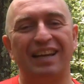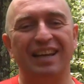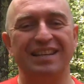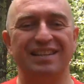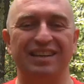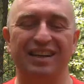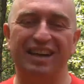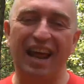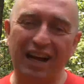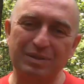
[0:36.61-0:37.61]
is
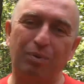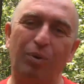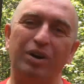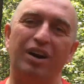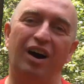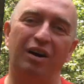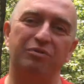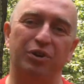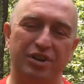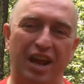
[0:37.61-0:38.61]
an export
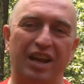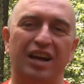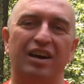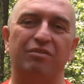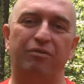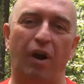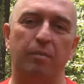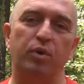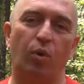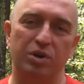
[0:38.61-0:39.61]
of your data
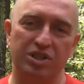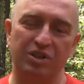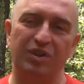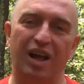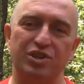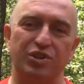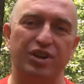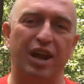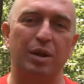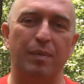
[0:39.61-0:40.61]
from your SQL Azure
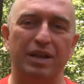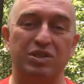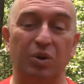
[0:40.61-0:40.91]
database.